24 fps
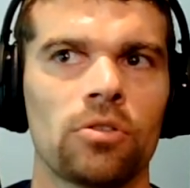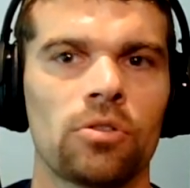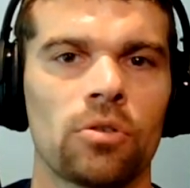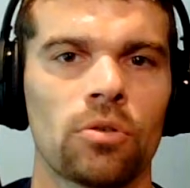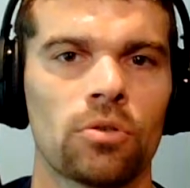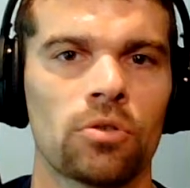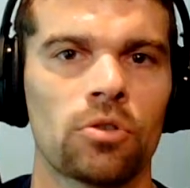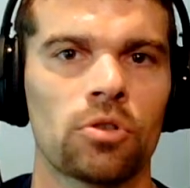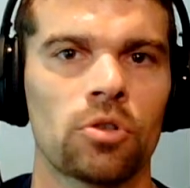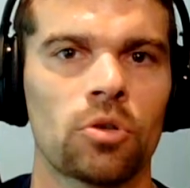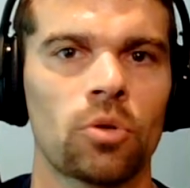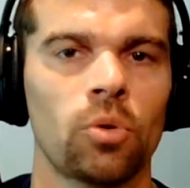
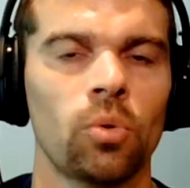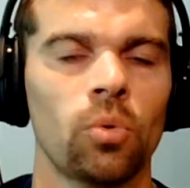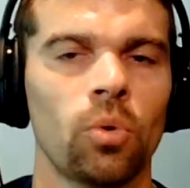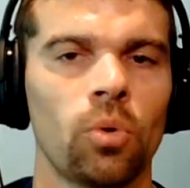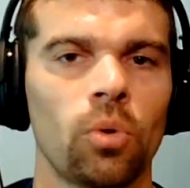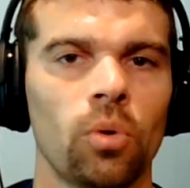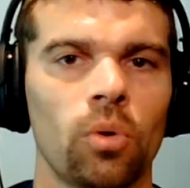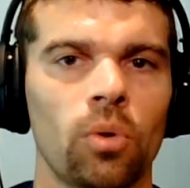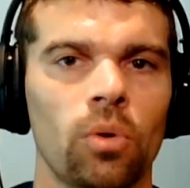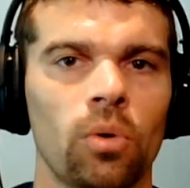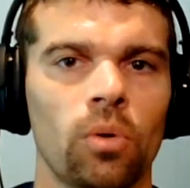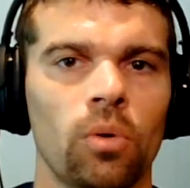your
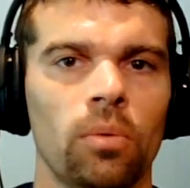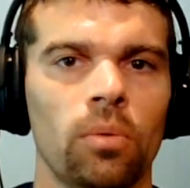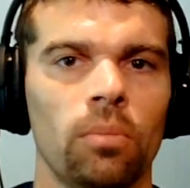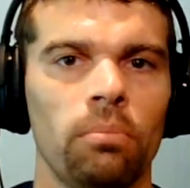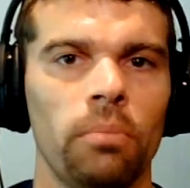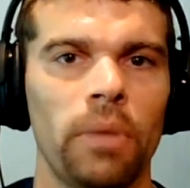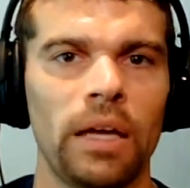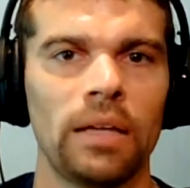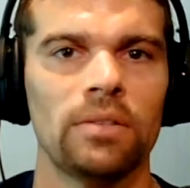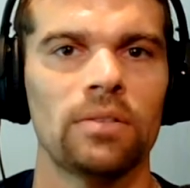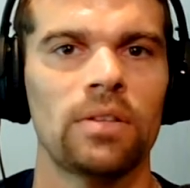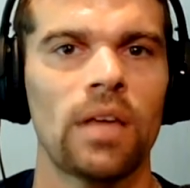school
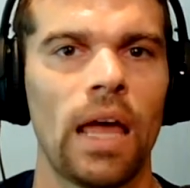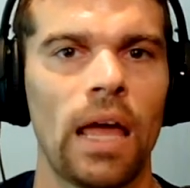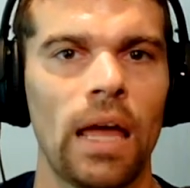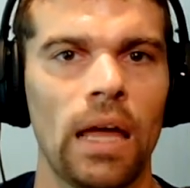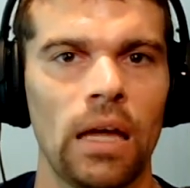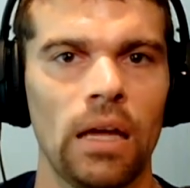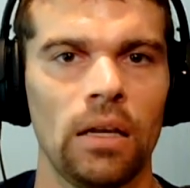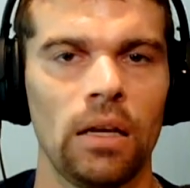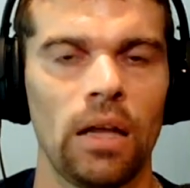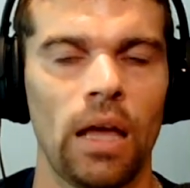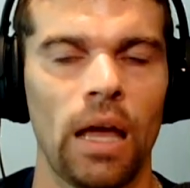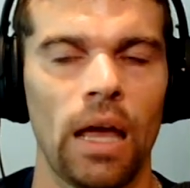
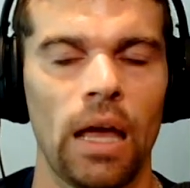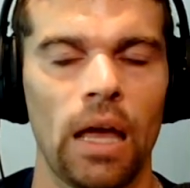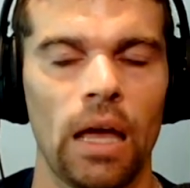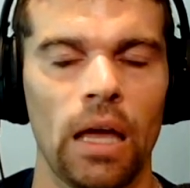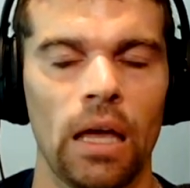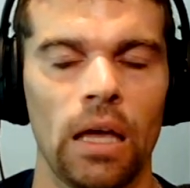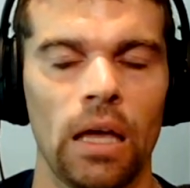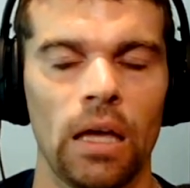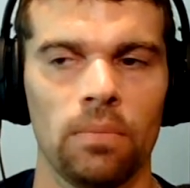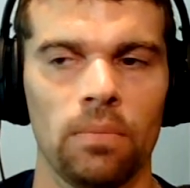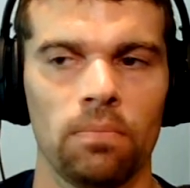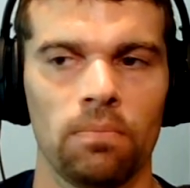maintain
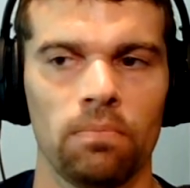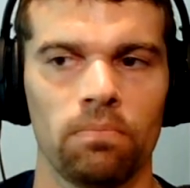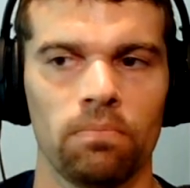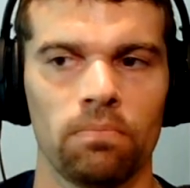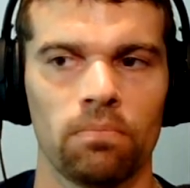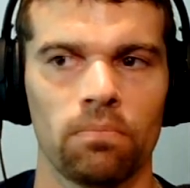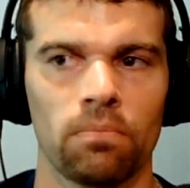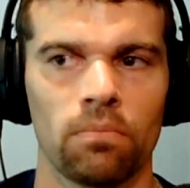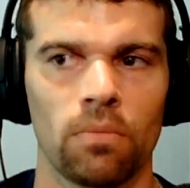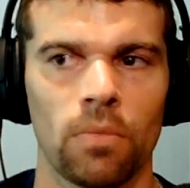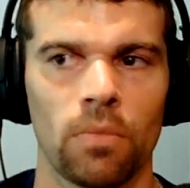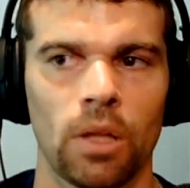a
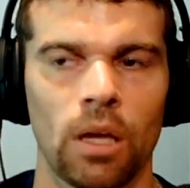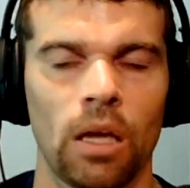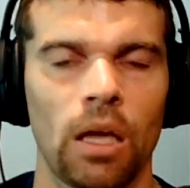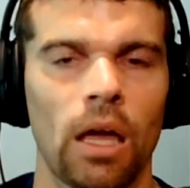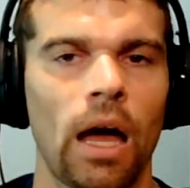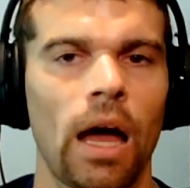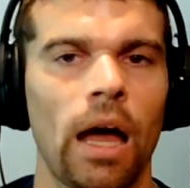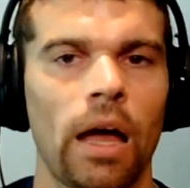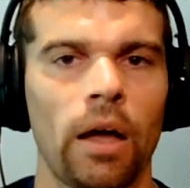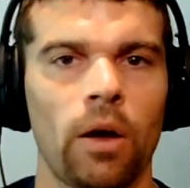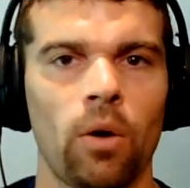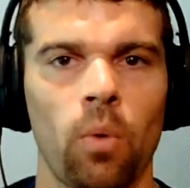
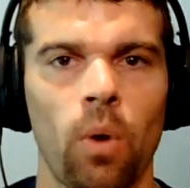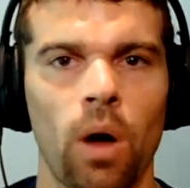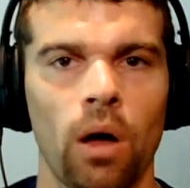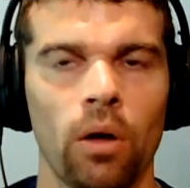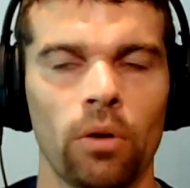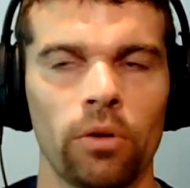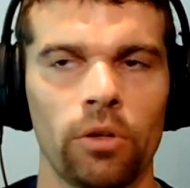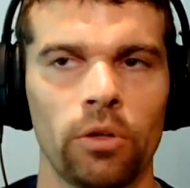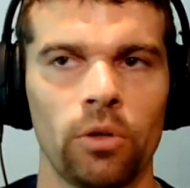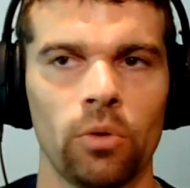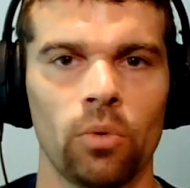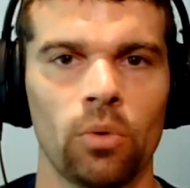high
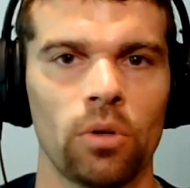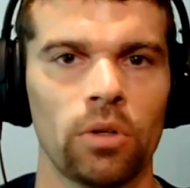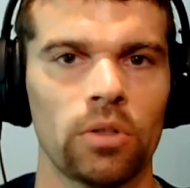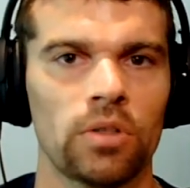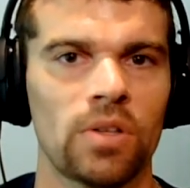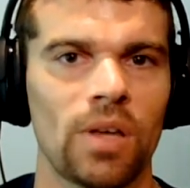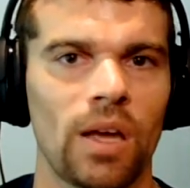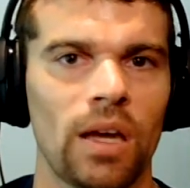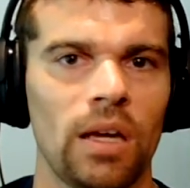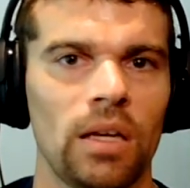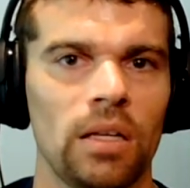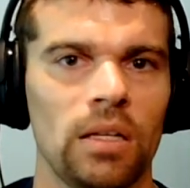quality or a
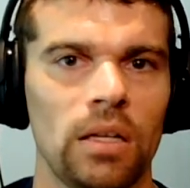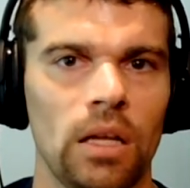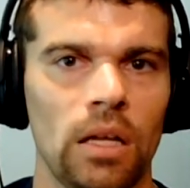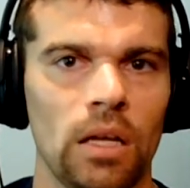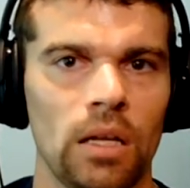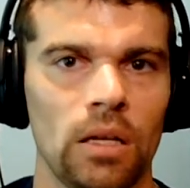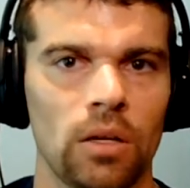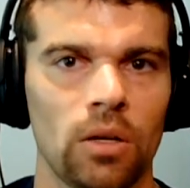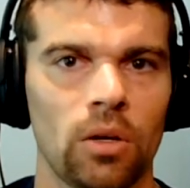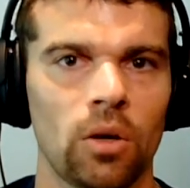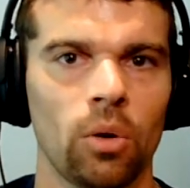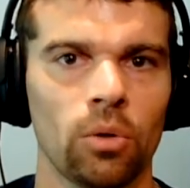tight
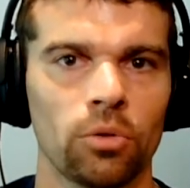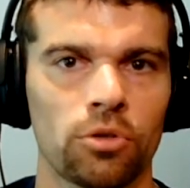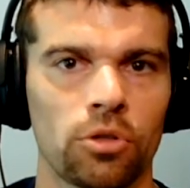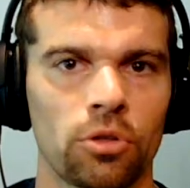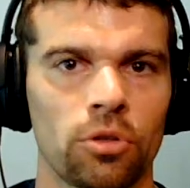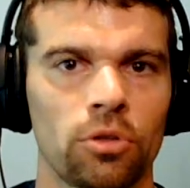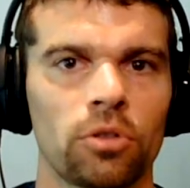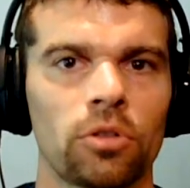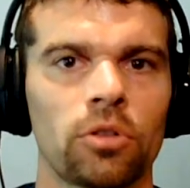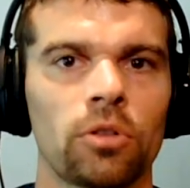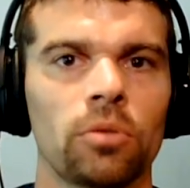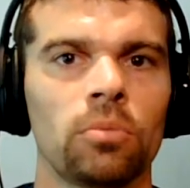knit
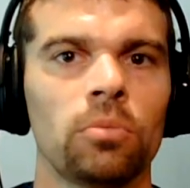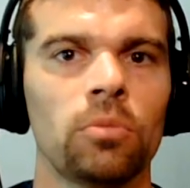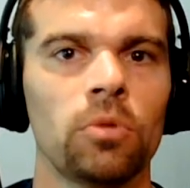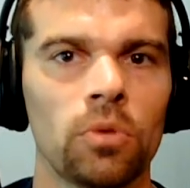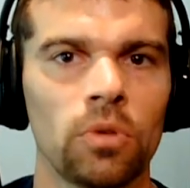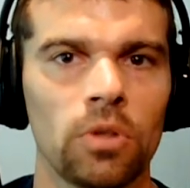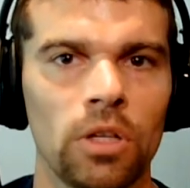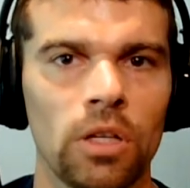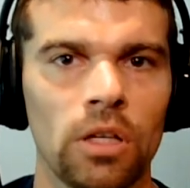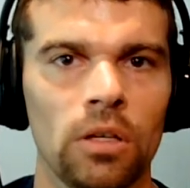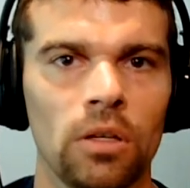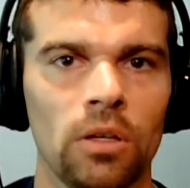culture and
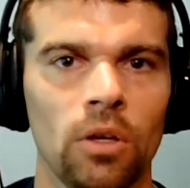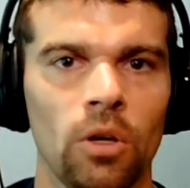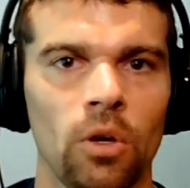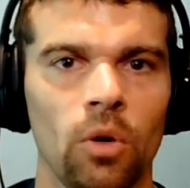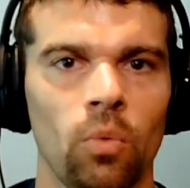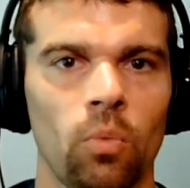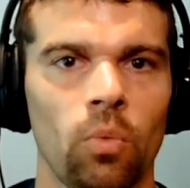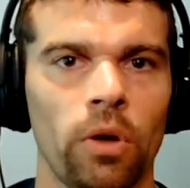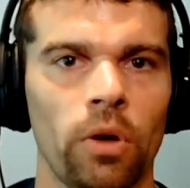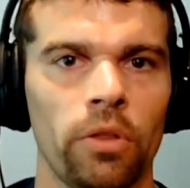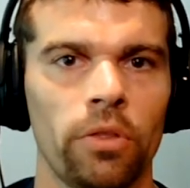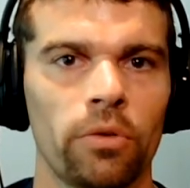community
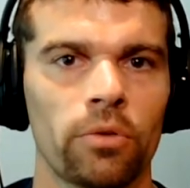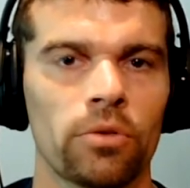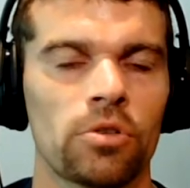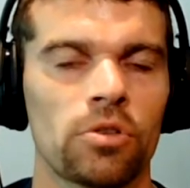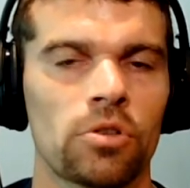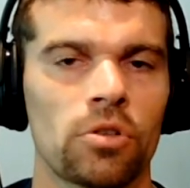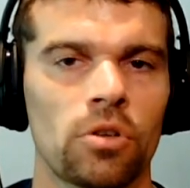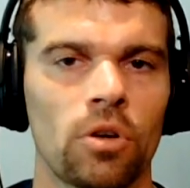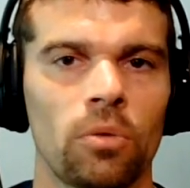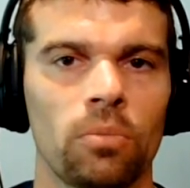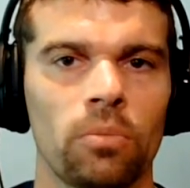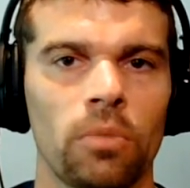when there's
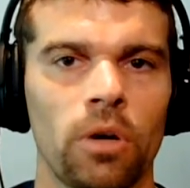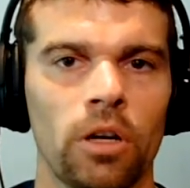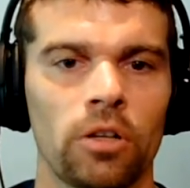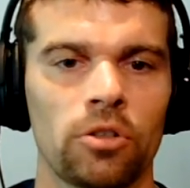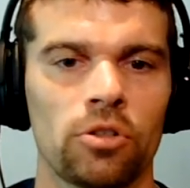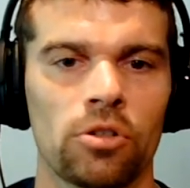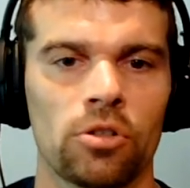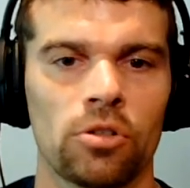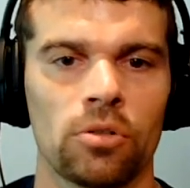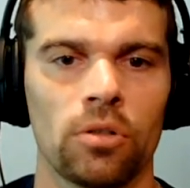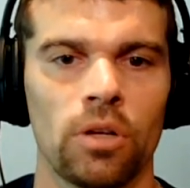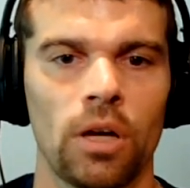so
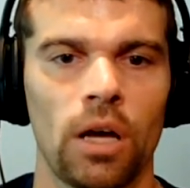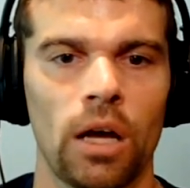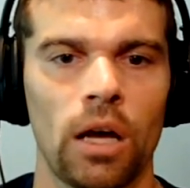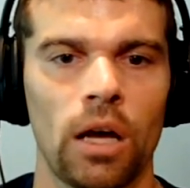much